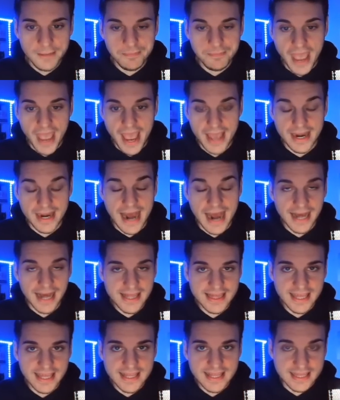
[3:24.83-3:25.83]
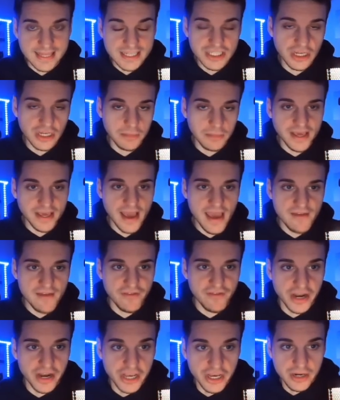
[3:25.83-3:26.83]
and I think this could be a
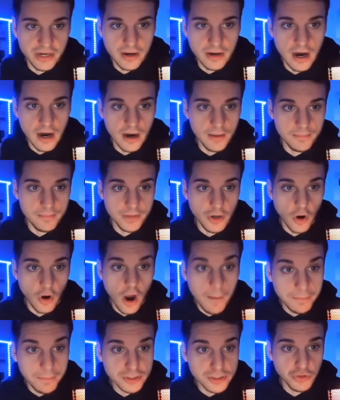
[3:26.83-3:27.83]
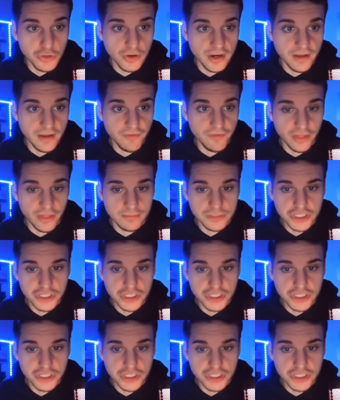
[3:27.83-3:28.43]
very good uh, you know opportunity for them.